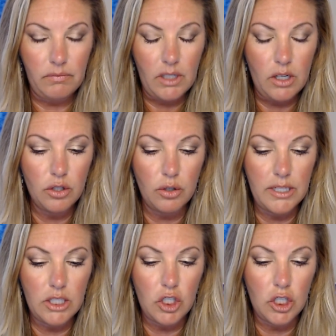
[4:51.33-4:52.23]
So
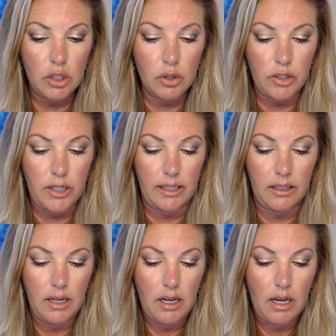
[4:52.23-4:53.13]
these children
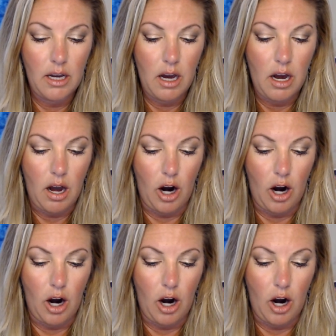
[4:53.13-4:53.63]
are